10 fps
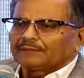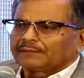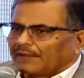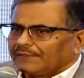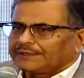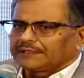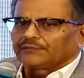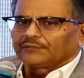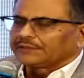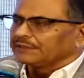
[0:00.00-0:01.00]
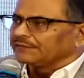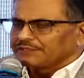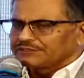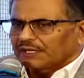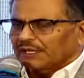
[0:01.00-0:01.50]
private equities,
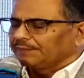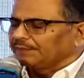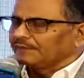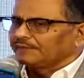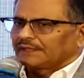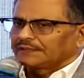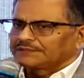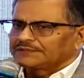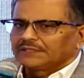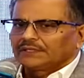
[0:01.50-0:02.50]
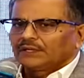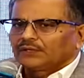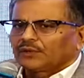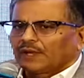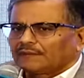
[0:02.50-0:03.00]
venture capital funds
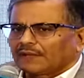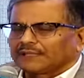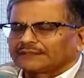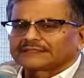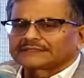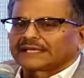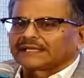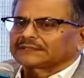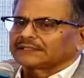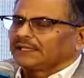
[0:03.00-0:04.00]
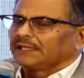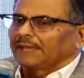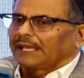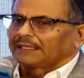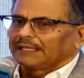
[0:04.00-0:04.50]
to have larger stakes
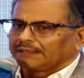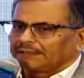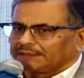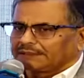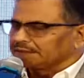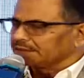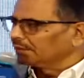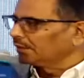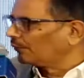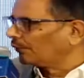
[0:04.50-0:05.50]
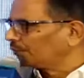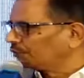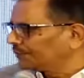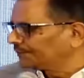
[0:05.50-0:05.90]
in banking entities? Your views.